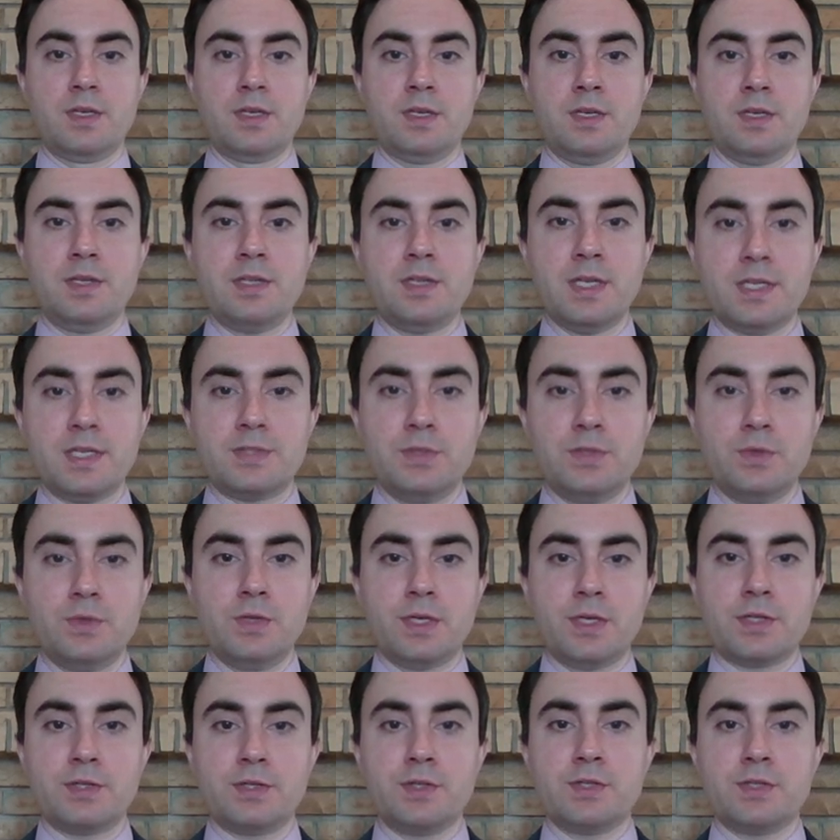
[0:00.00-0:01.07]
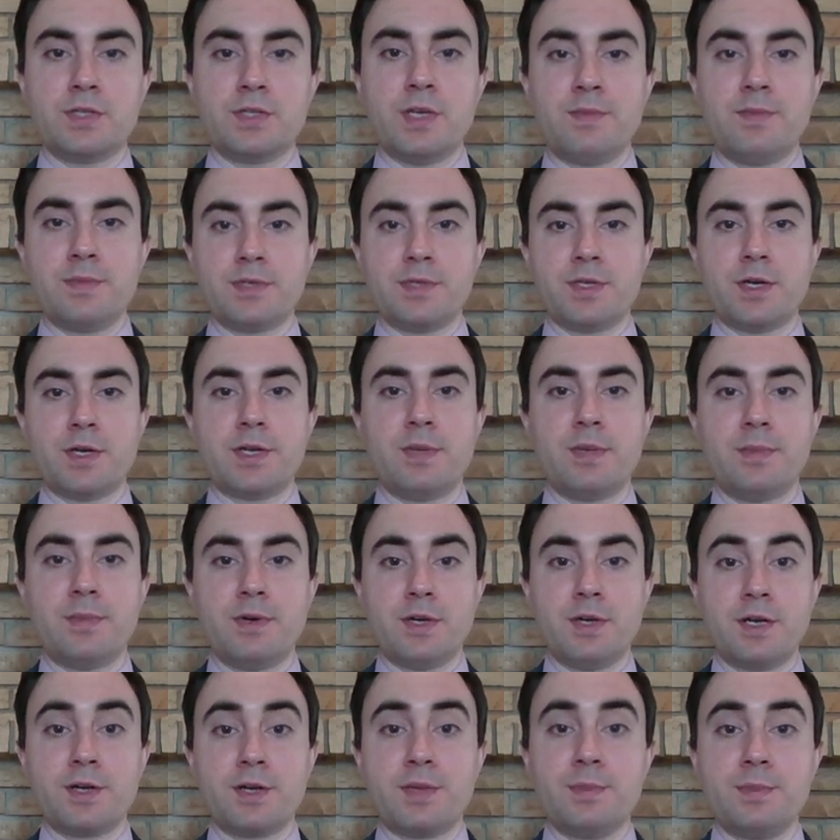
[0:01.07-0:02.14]
In the last two lectures, I've been talking
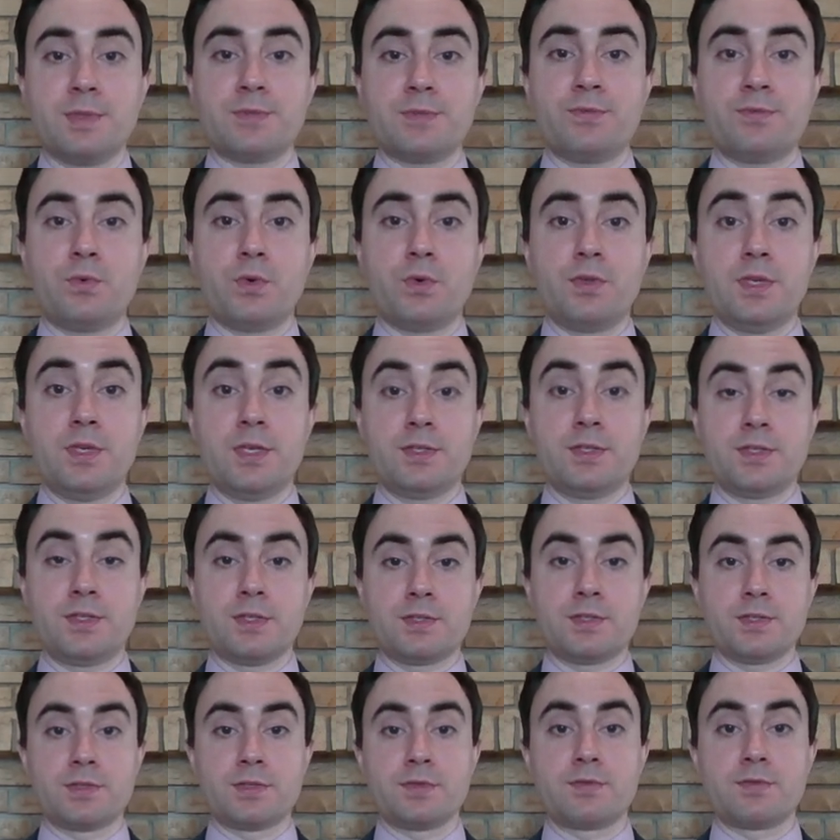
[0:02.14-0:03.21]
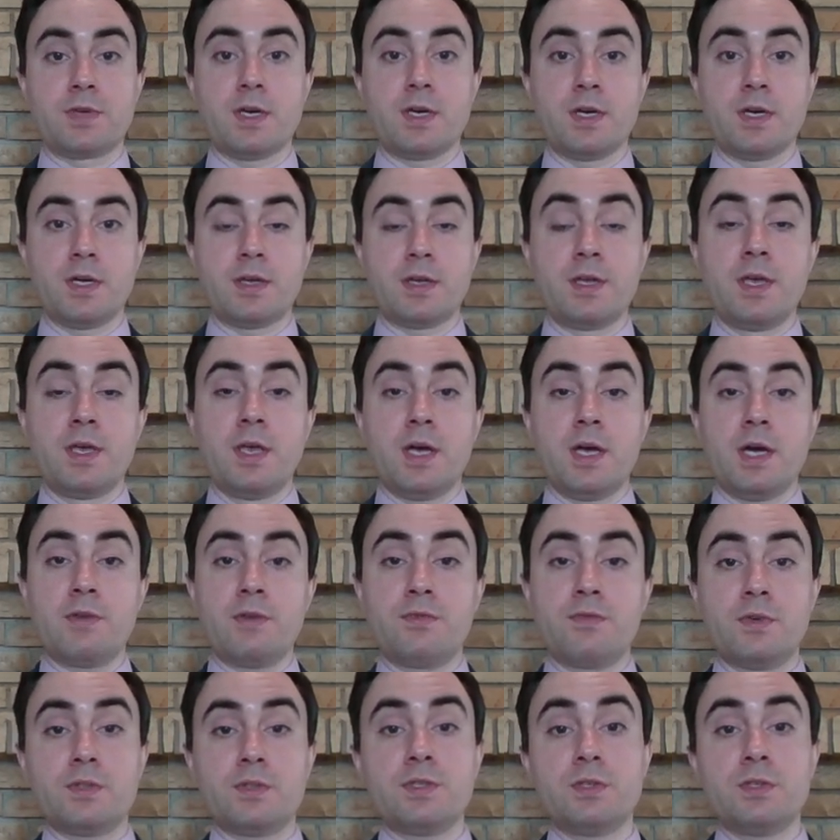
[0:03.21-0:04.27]
about arguments for the existence of God. I
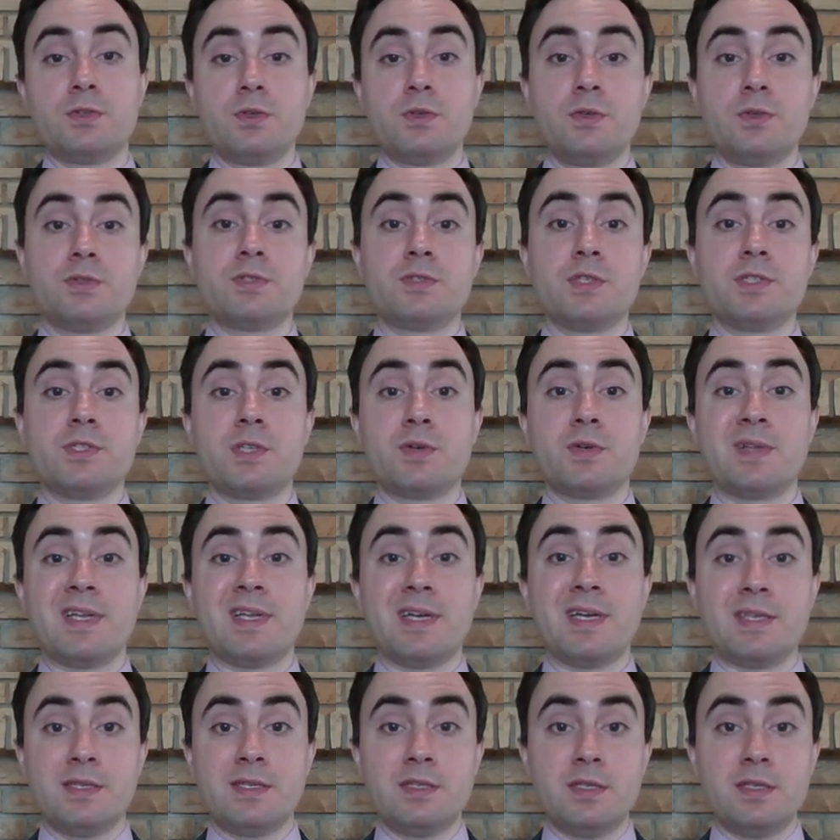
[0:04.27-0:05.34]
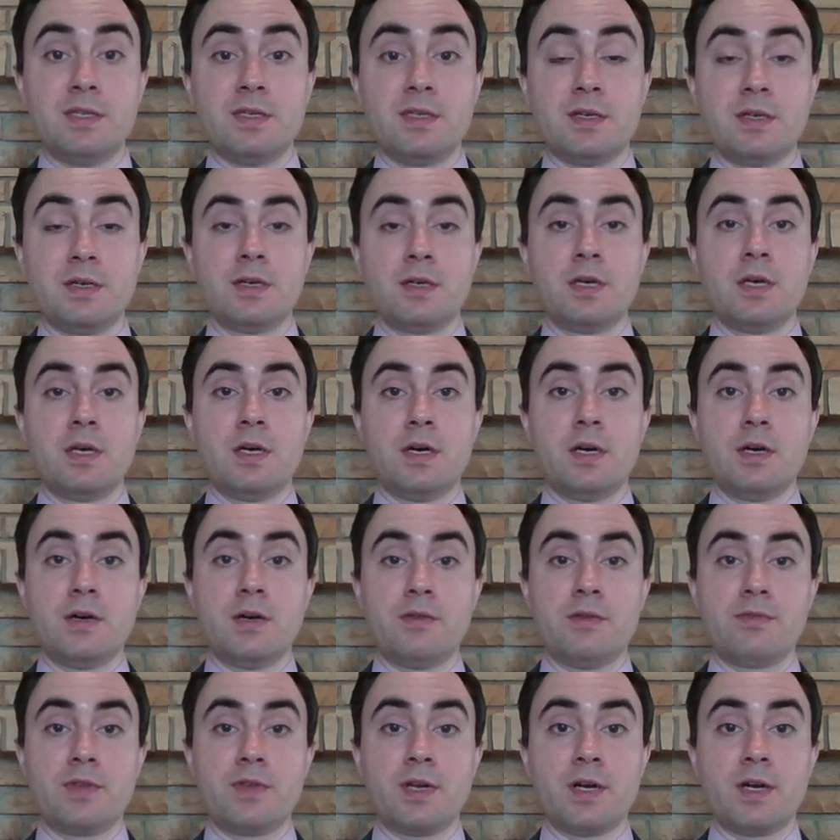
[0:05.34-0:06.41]
first introduced the general idea
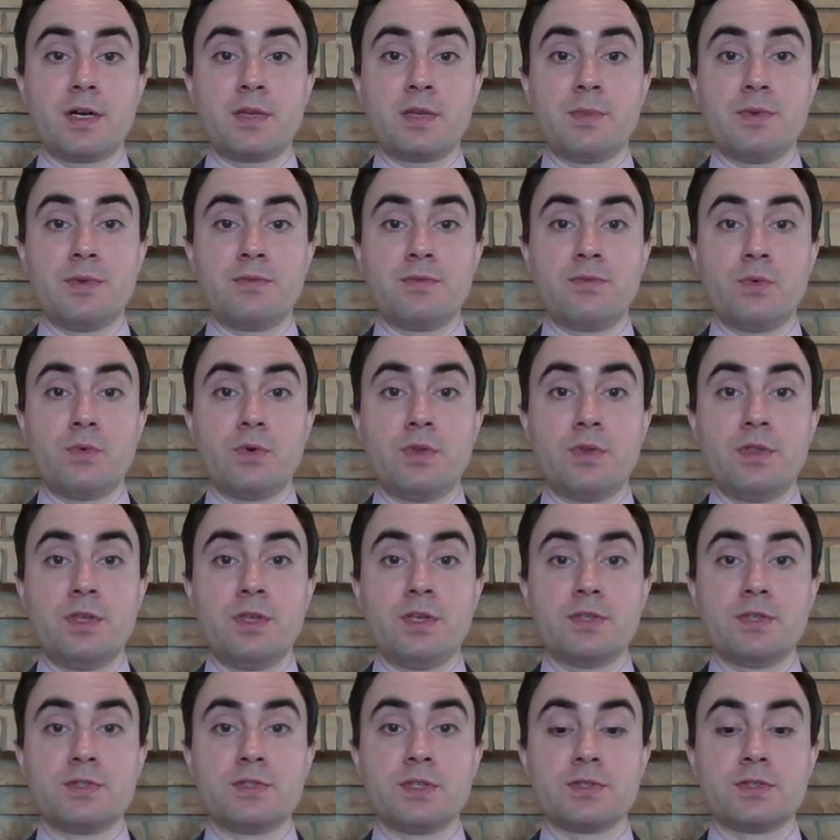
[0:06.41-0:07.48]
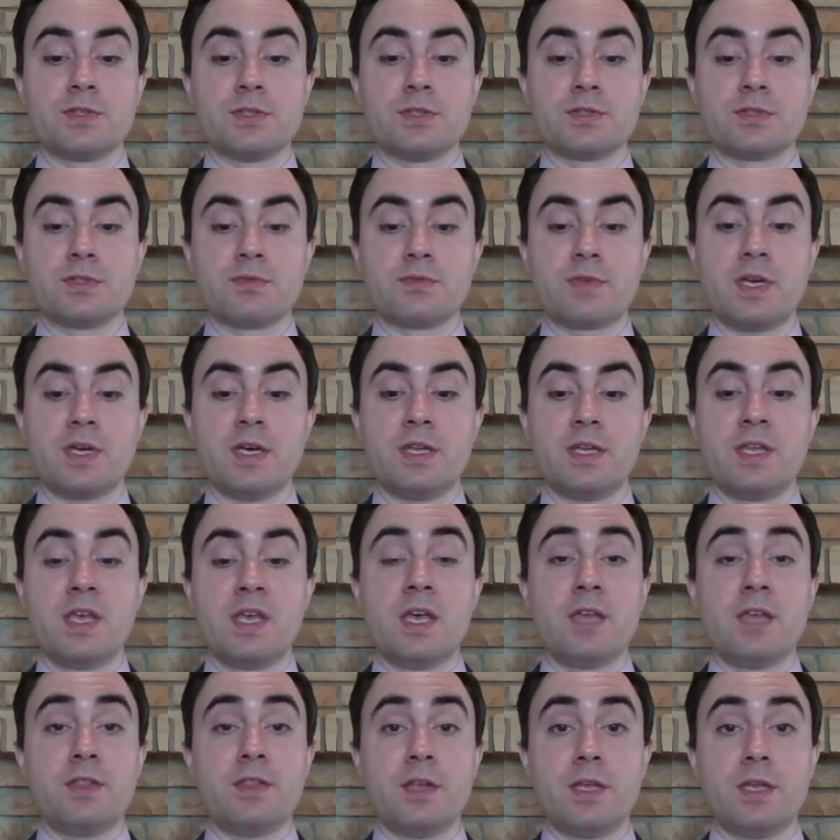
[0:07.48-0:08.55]
of an argument for the existence of God, and
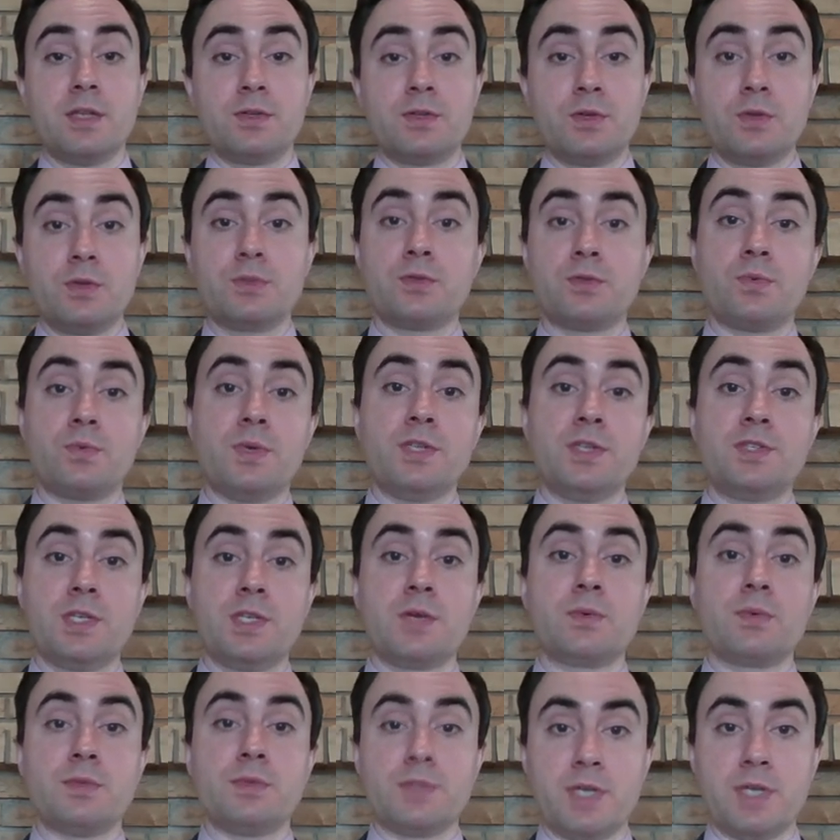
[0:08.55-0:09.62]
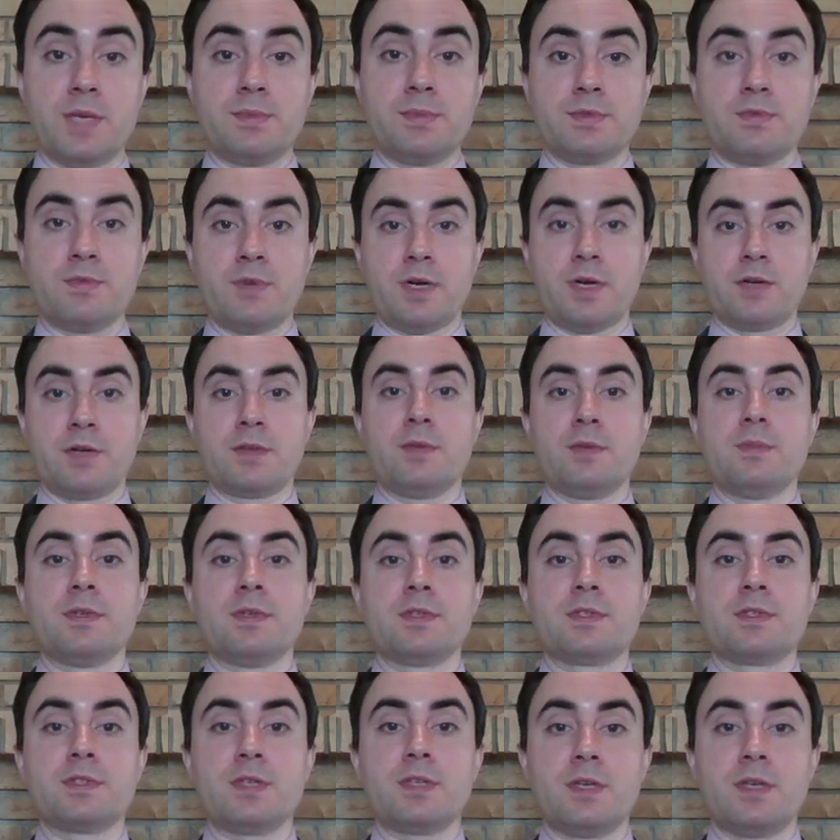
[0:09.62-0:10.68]
then I introduced three general types of
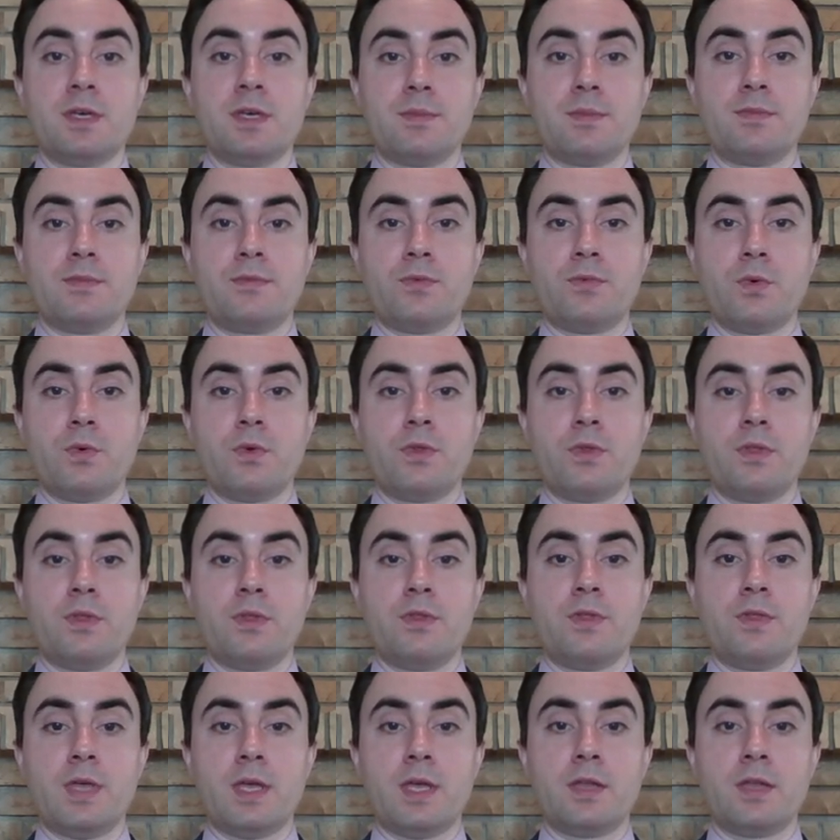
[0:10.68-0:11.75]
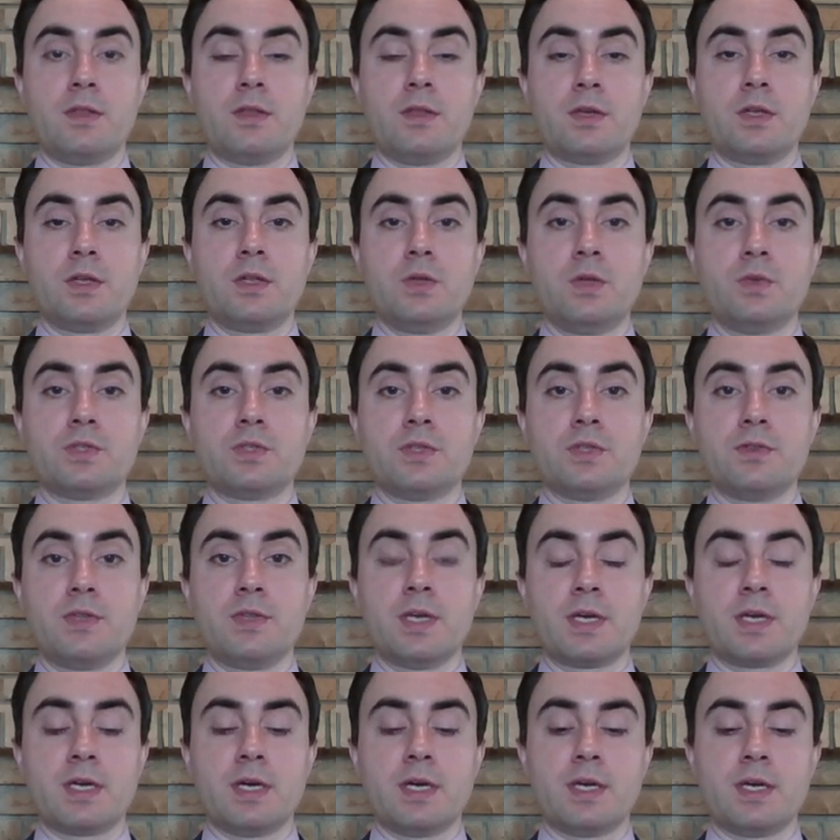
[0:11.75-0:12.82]
arguments for the conclusion
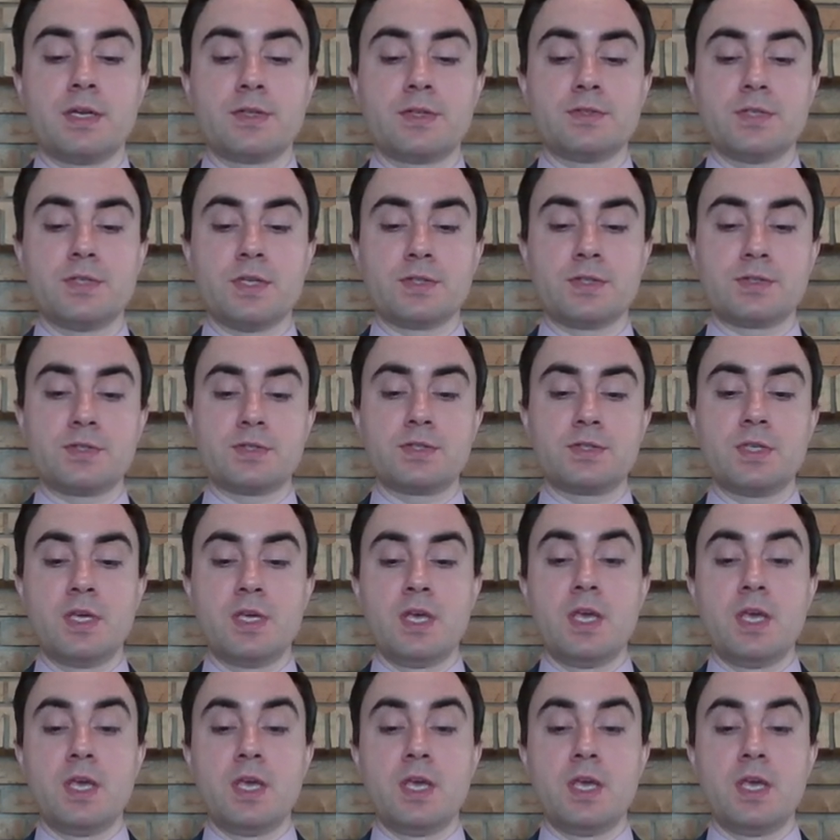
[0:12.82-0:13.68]
that God exists.